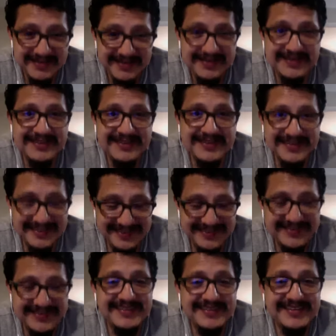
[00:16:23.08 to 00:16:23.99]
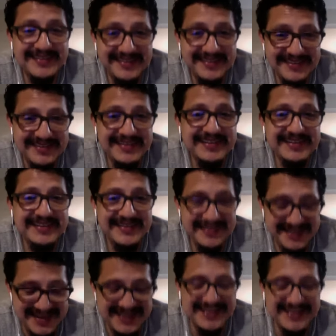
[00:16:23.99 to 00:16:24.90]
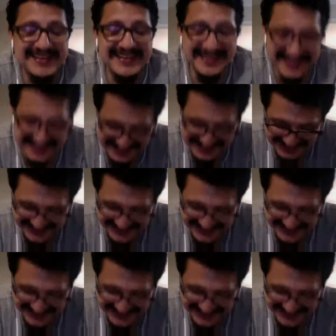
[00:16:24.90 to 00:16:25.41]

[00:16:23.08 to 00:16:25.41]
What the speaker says: Like the hamburger that you could climb up